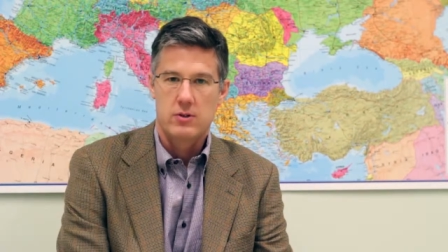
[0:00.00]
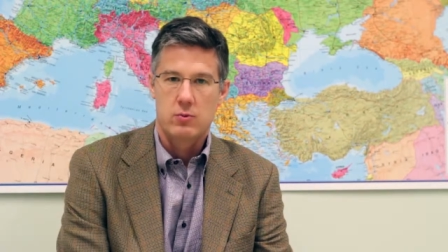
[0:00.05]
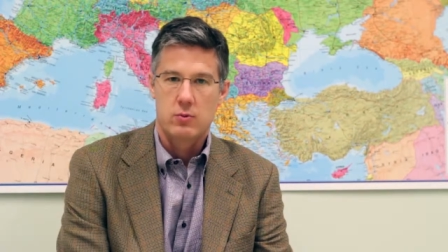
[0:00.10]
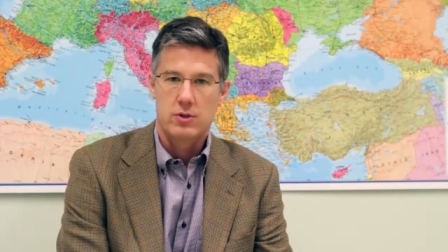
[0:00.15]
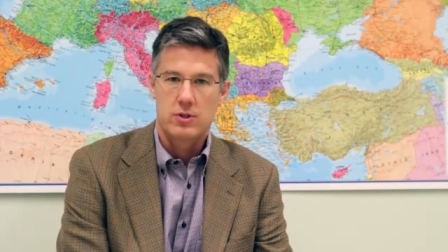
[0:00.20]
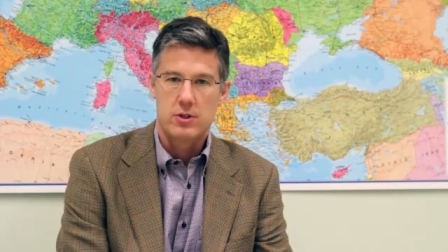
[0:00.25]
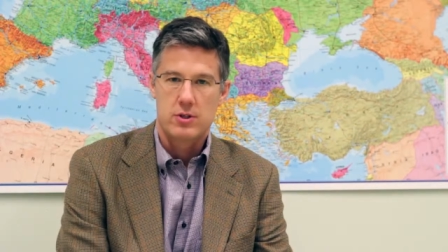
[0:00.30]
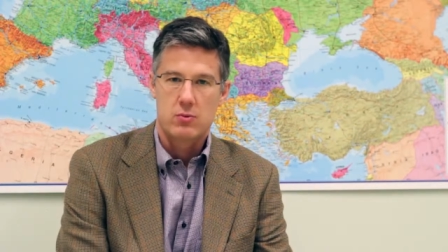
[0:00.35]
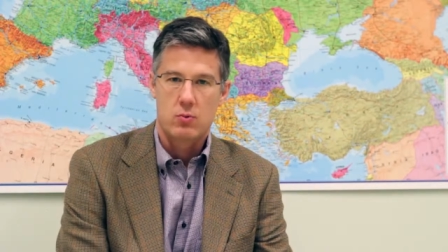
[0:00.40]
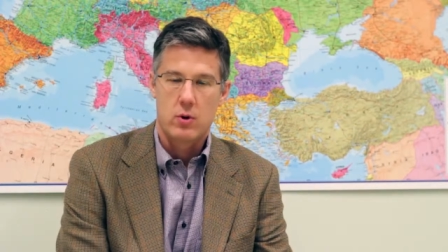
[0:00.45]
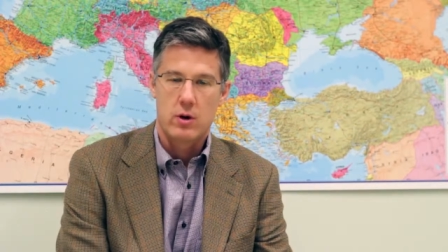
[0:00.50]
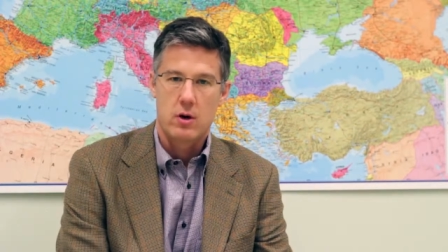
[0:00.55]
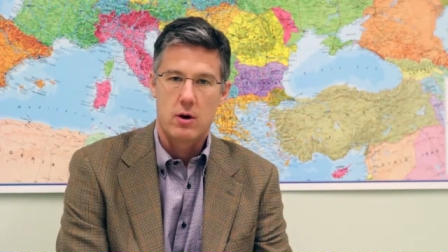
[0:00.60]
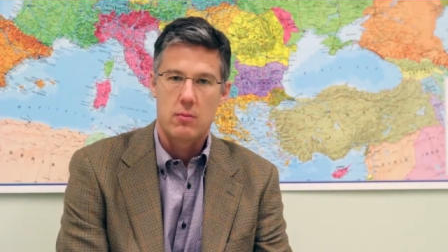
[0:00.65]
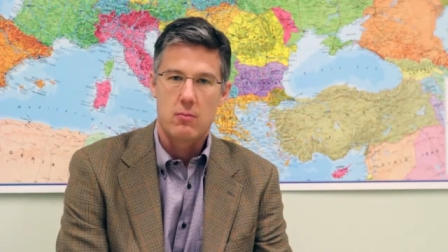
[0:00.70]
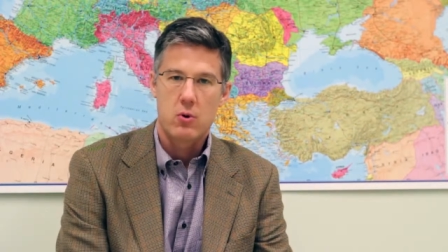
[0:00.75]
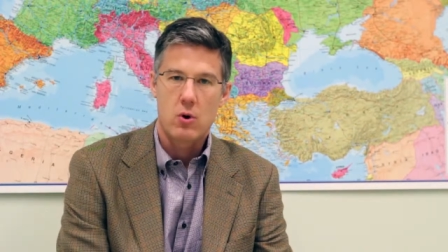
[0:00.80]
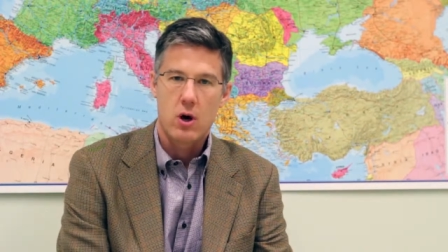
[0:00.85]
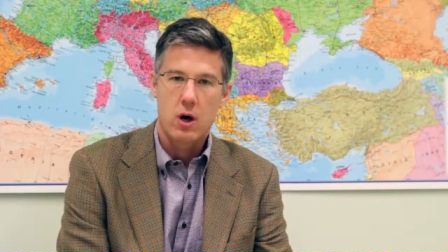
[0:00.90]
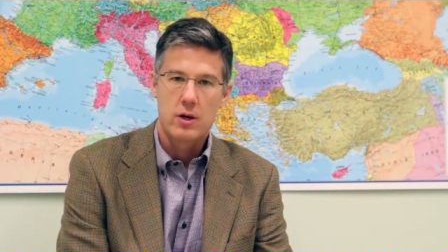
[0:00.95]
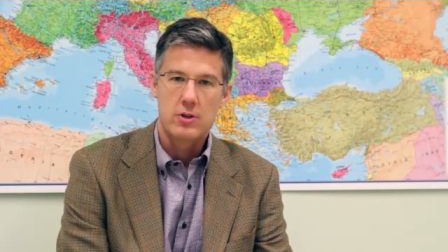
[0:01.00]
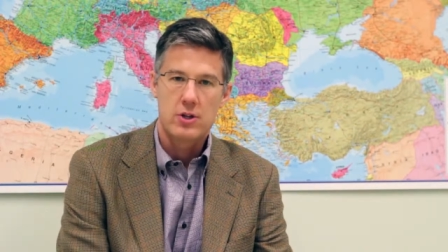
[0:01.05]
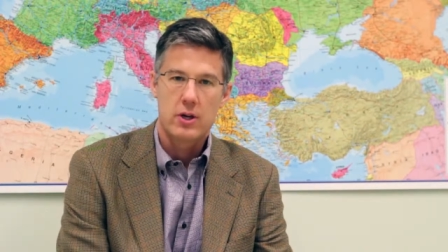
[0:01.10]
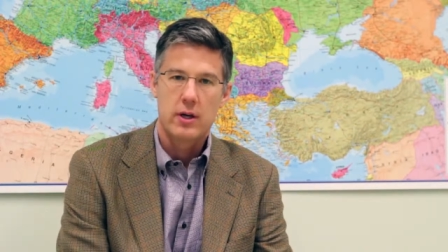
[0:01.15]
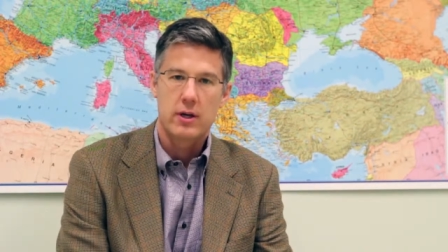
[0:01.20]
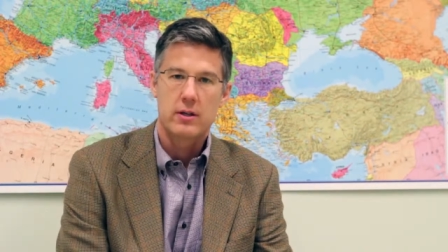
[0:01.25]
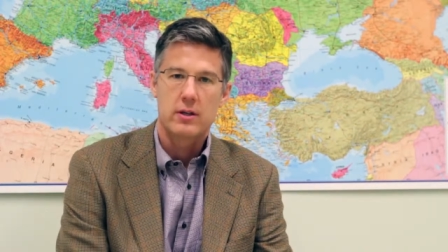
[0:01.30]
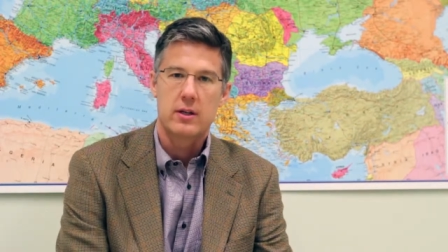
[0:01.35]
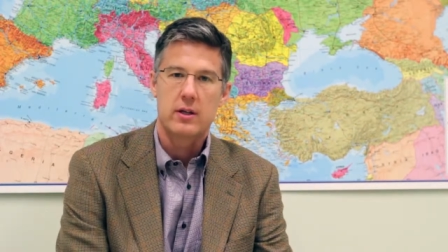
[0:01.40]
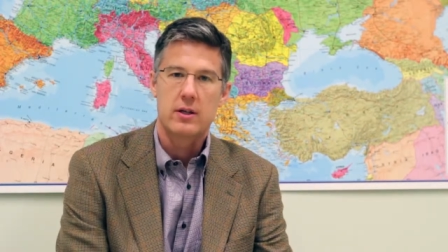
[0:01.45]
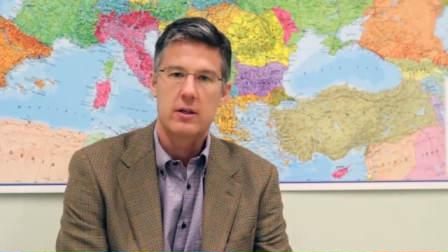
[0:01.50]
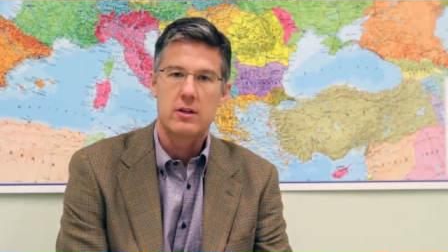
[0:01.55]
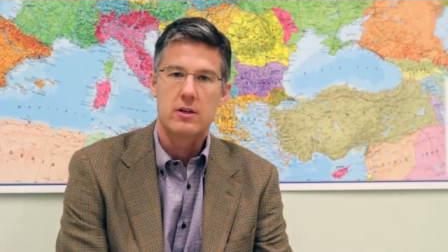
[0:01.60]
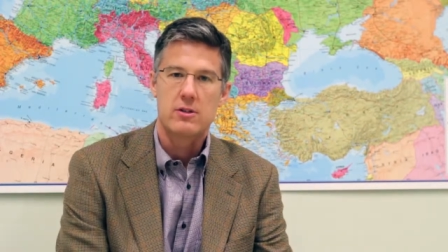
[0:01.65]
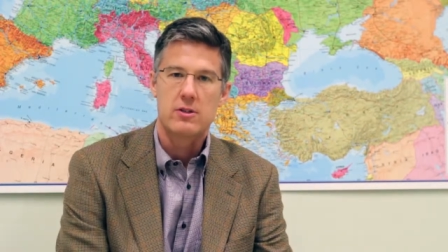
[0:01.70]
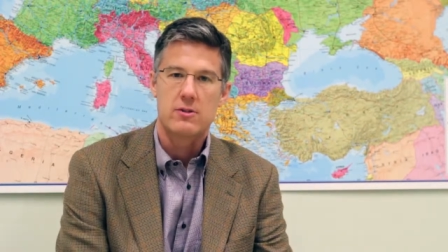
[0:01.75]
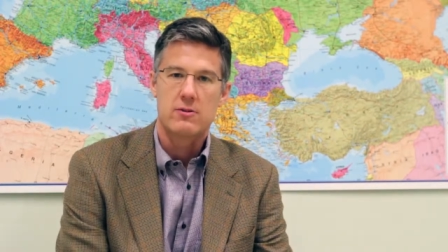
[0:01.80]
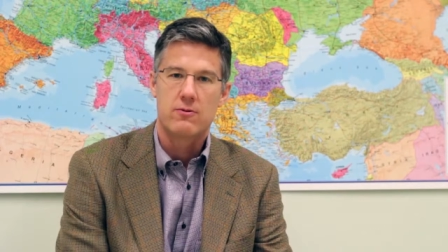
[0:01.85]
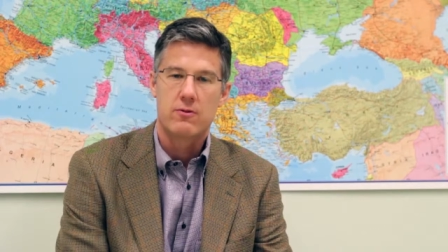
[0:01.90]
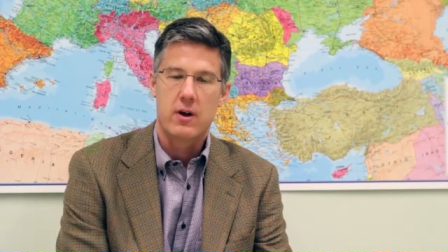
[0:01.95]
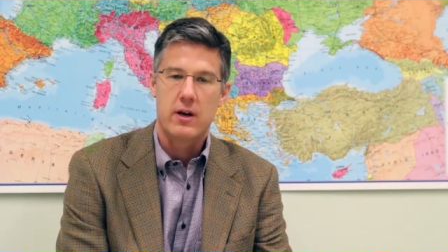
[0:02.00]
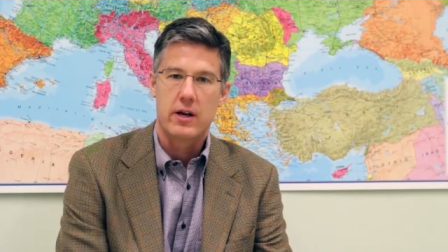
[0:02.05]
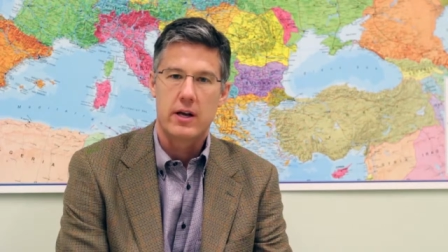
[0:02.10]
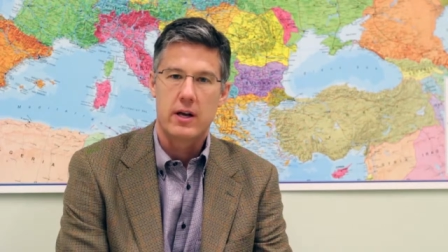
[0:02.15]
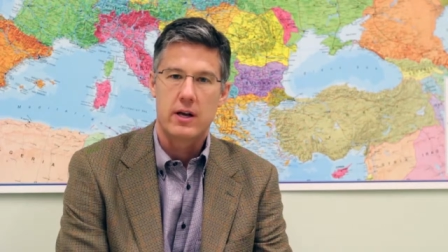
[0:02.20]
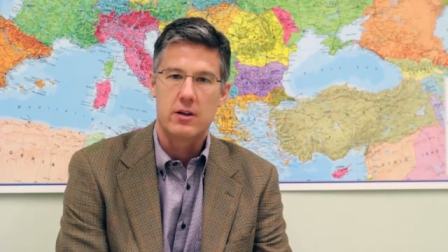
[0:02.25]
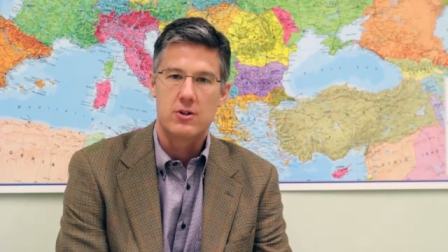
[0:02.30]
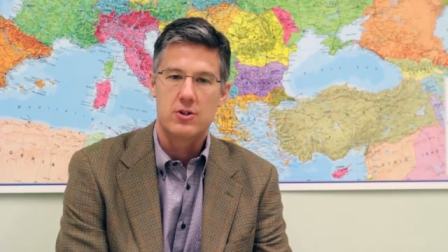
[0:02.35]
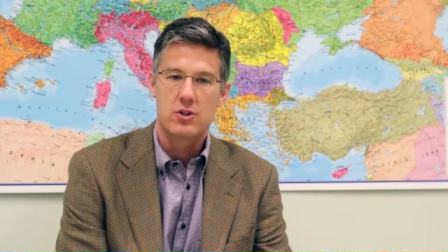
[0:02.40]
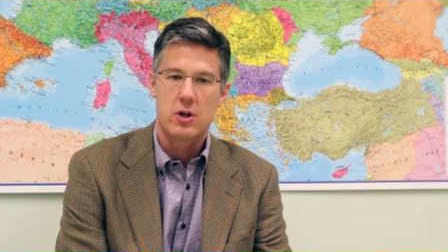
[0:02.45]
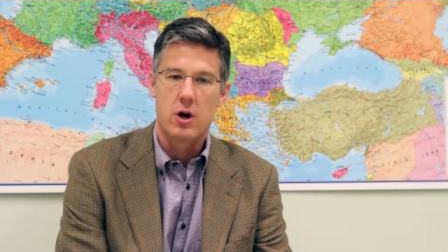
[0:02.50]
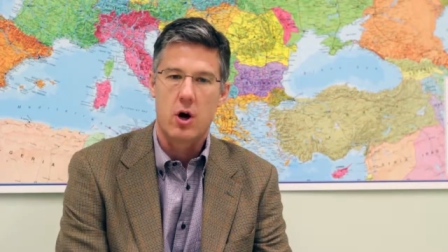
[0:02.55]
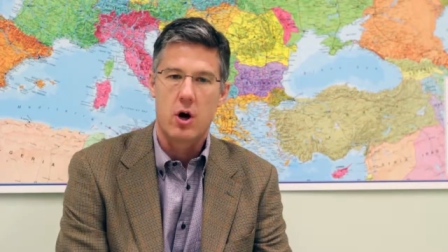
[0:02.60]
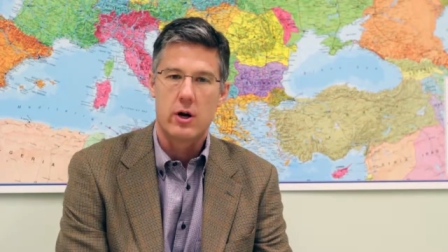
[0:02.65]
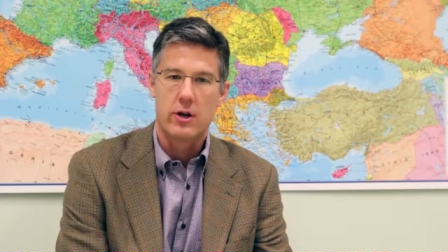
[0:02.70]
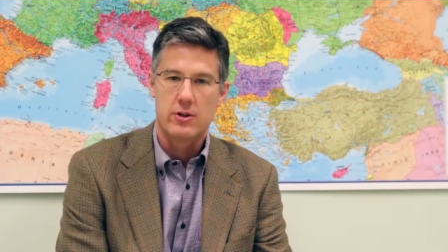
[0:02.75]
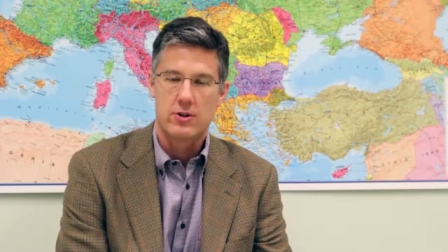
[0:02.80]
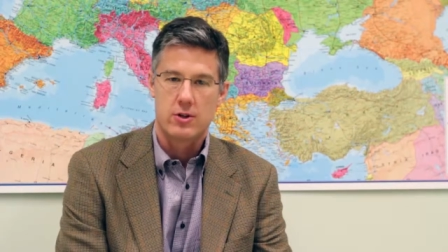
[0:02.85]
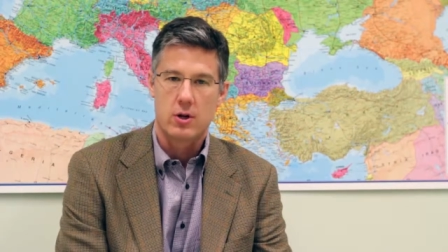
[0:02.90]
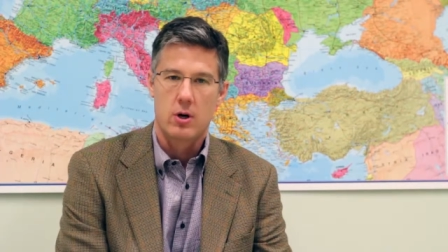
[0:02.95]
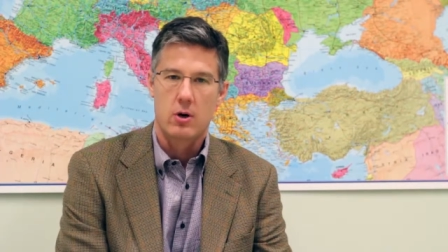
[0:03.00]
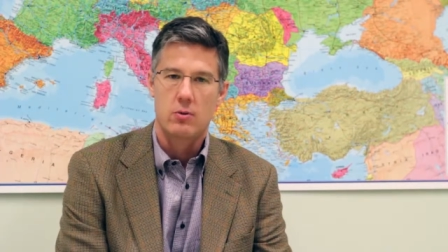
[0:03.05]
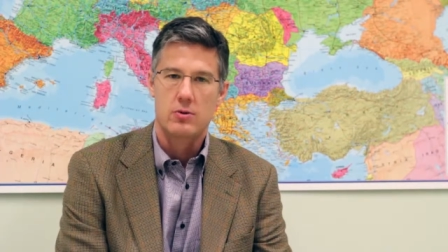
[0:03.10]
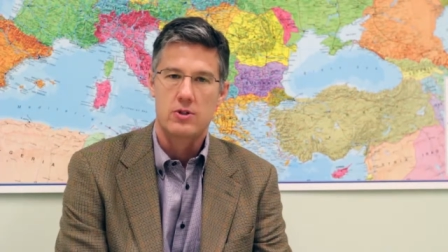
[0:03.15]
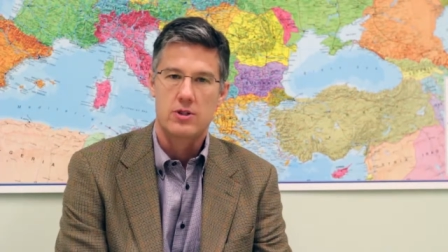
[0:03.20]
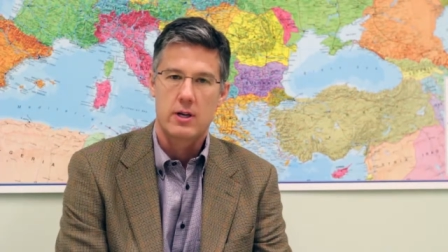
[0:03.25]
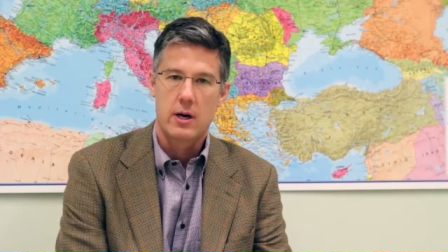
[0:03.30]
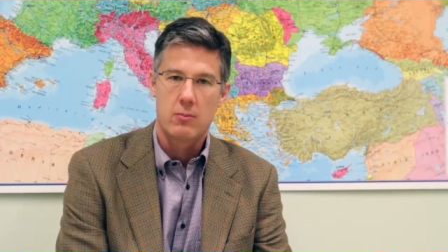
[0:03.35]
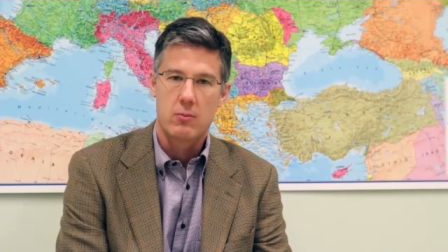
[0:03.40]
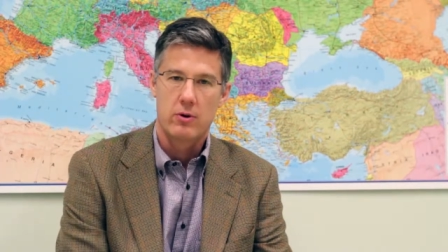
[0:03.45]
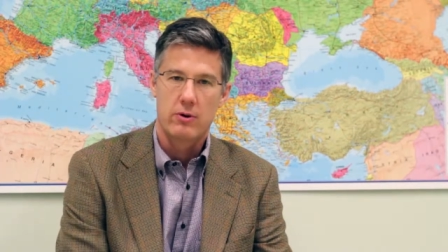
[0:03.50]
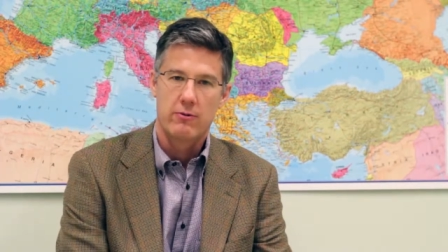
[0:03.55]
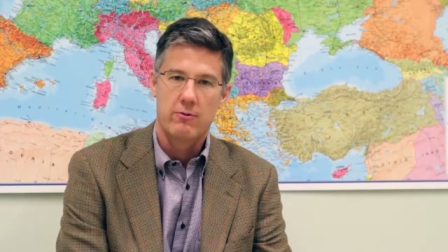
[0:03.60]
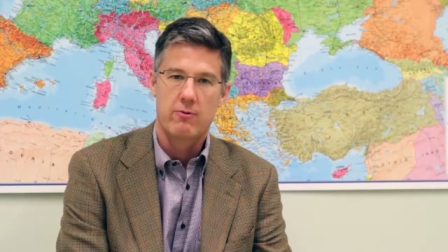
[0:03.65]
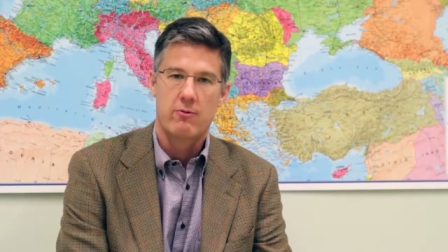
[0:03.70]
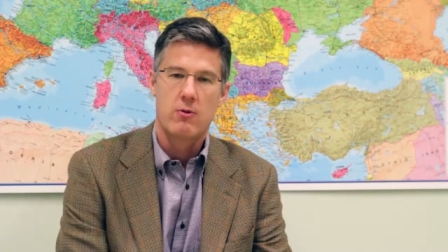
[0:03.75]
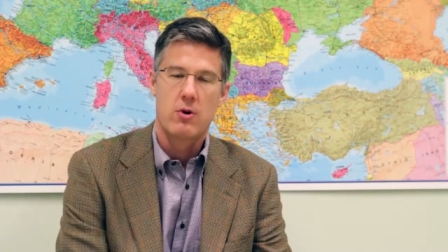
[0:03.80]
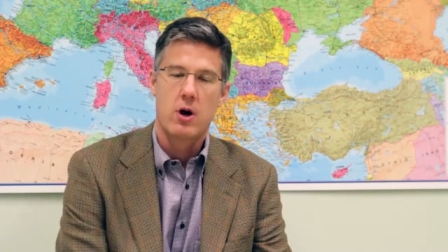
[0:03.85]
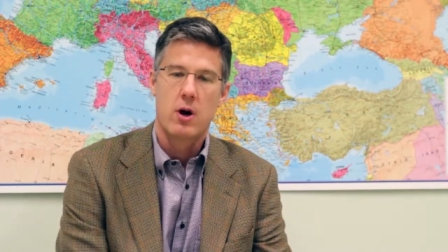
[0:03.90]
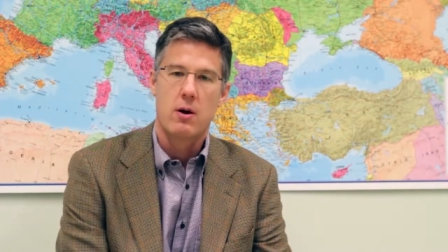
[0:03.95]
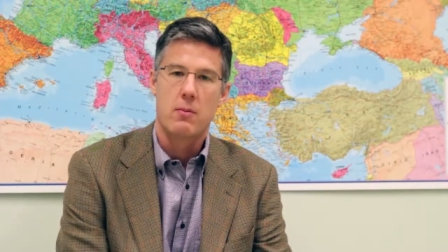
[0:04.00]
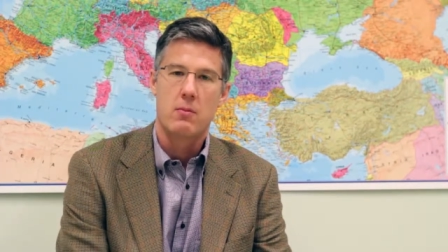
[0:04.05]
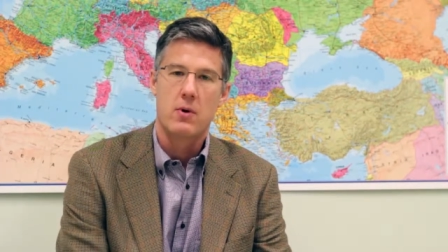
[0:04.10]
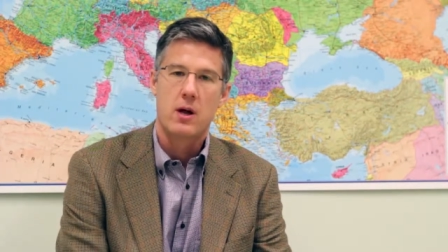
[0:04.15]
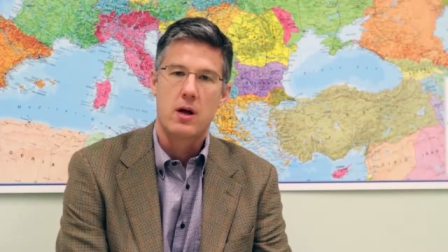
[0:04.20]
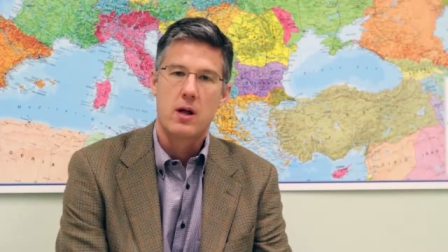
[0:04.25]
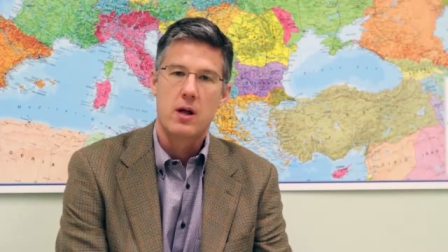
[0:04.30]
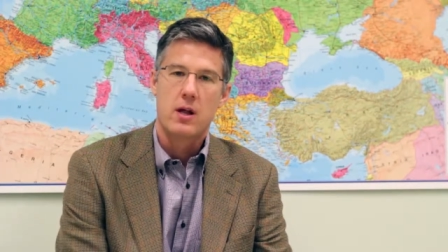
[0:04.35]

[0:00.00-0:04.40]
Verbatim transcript: which is where a project is financed on its own, separate from